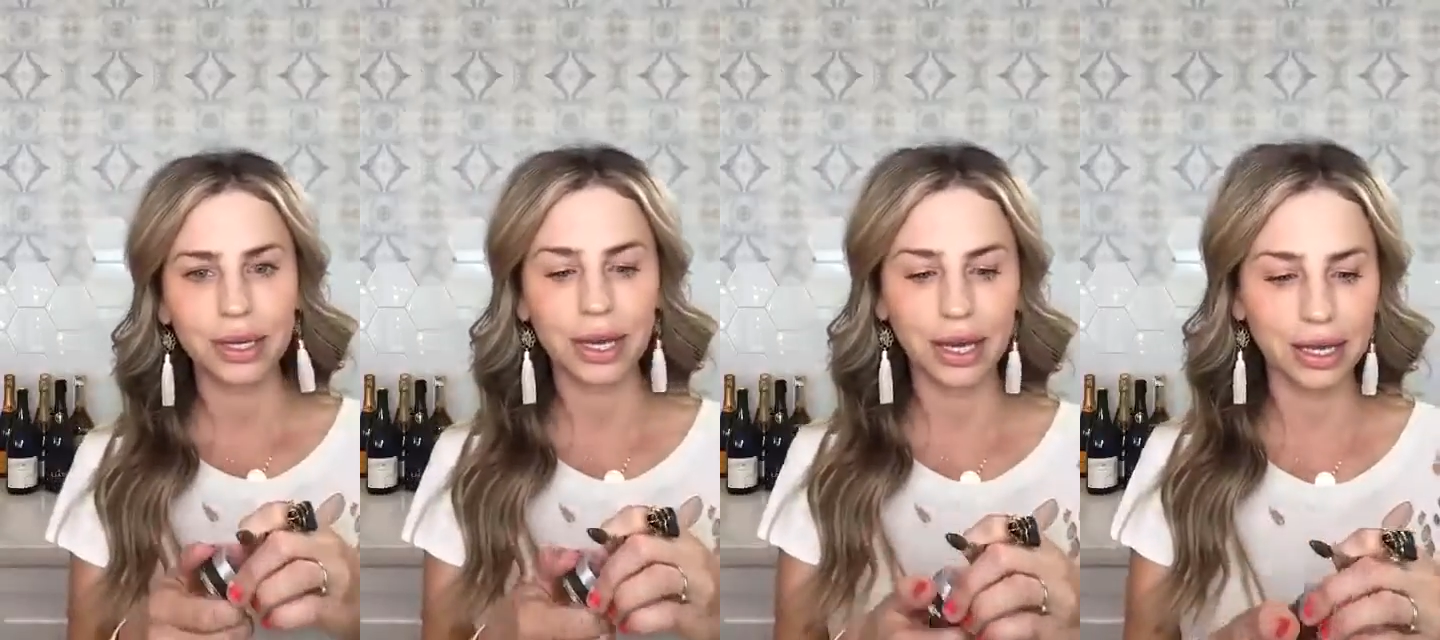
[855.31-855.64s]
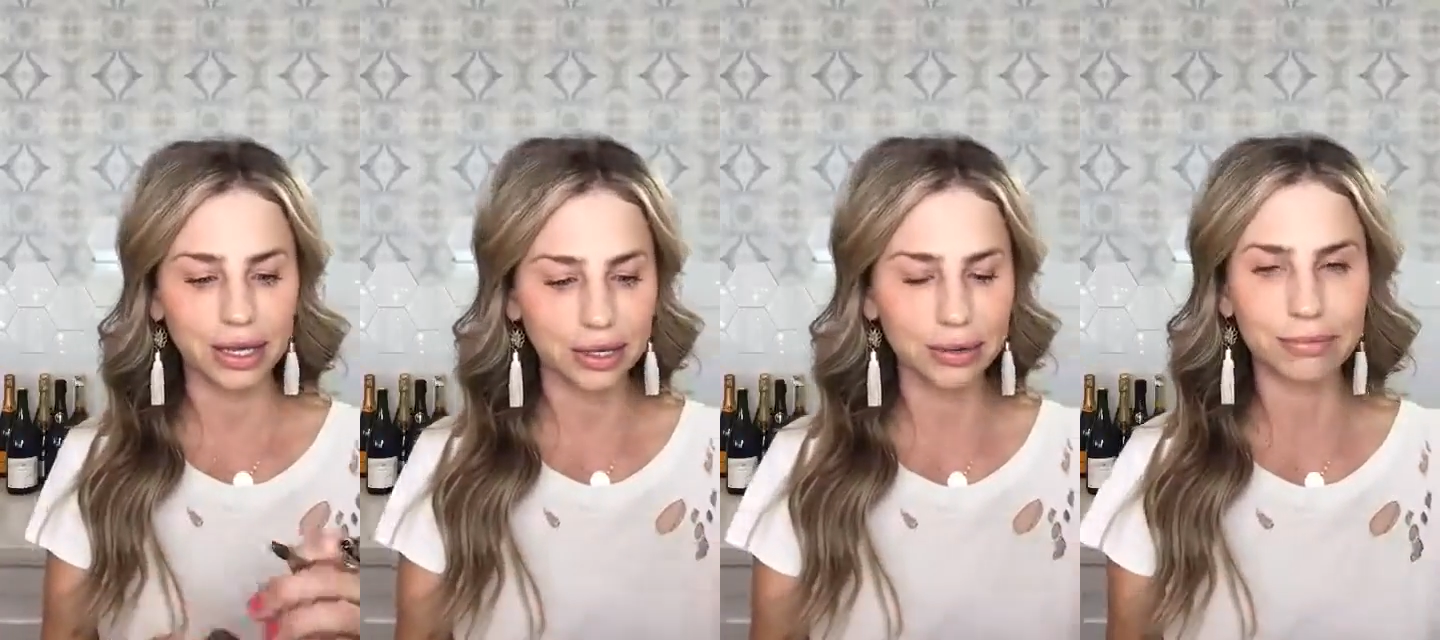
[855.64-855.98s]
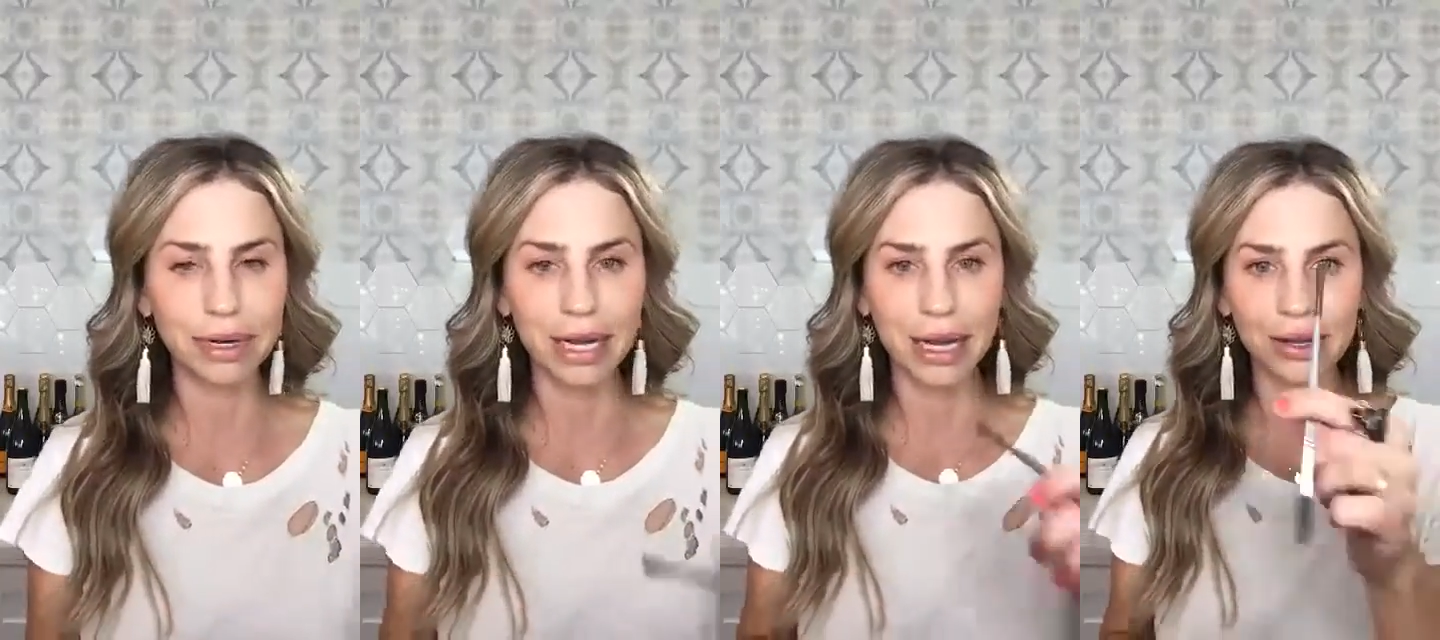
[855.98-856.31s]
and
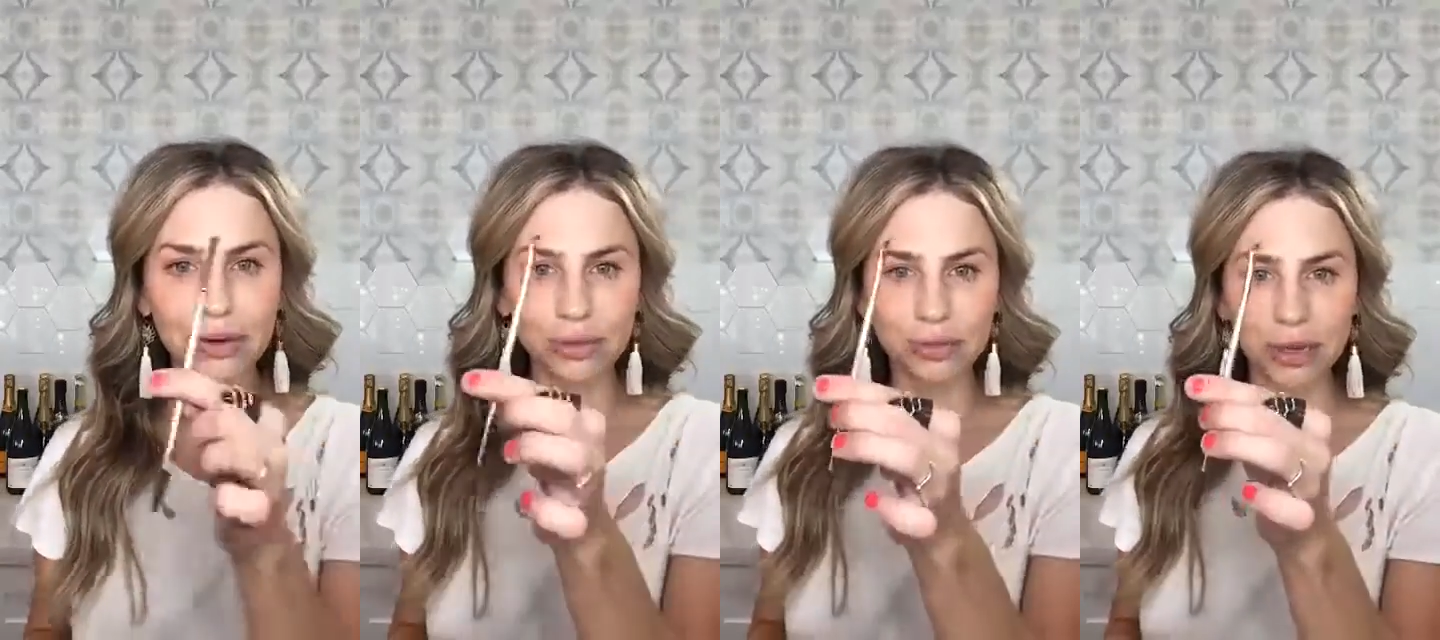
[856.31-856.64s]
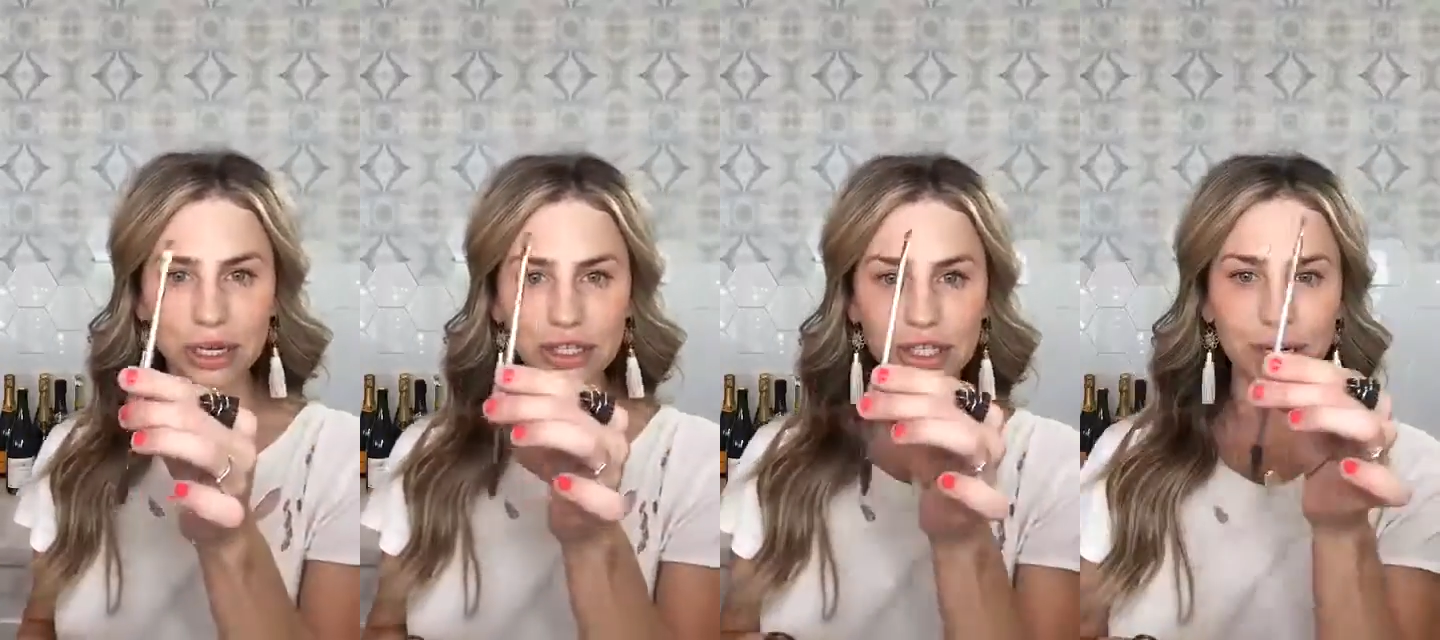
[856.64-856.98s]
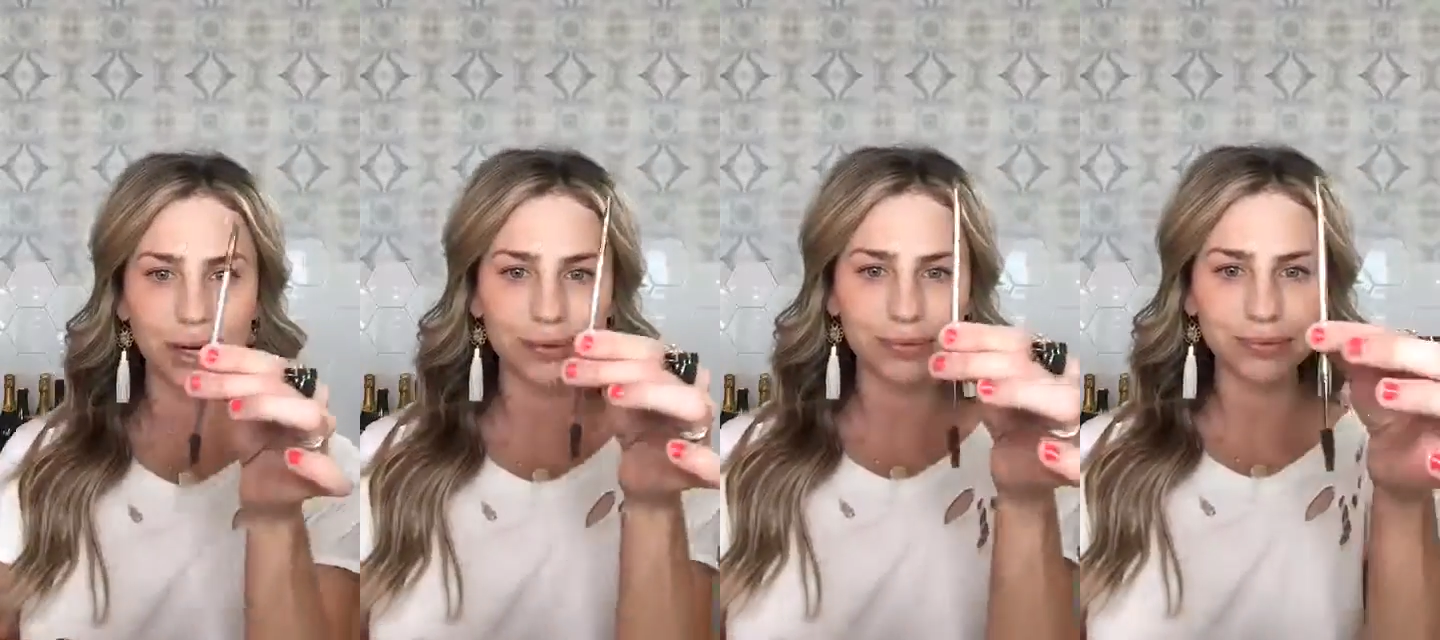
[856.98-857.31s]
my angled brush
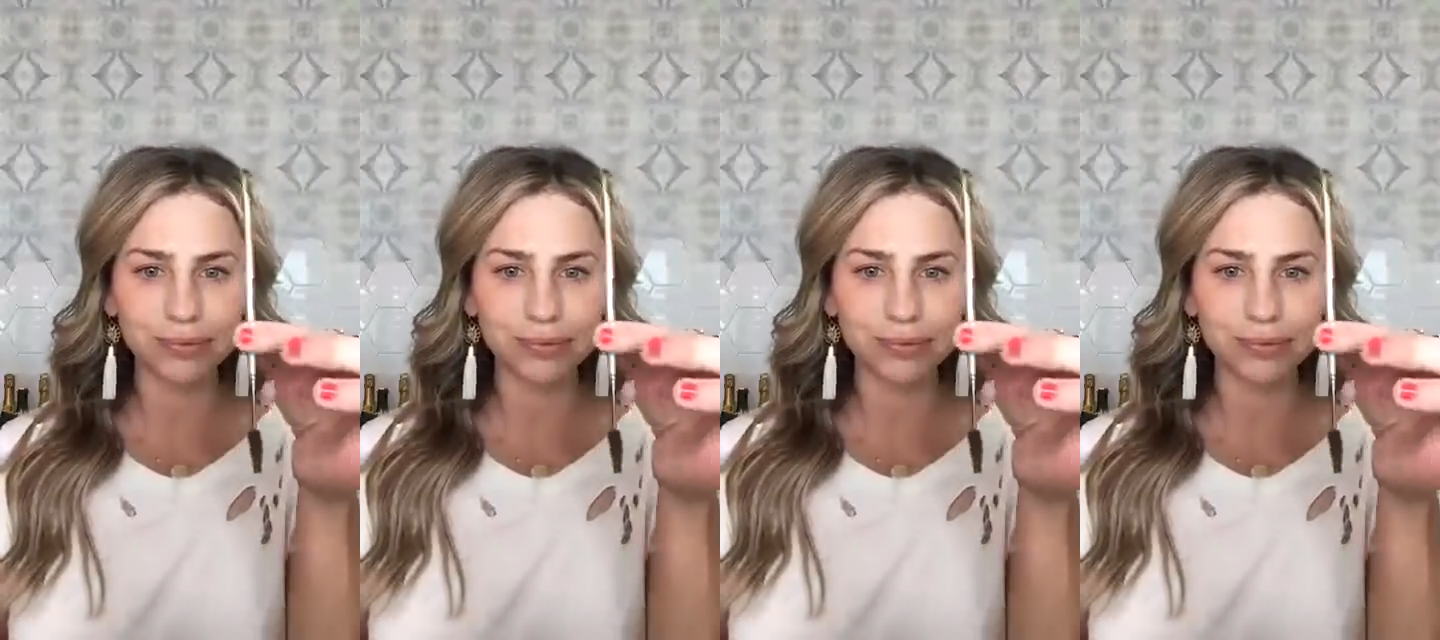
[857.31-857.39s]
here.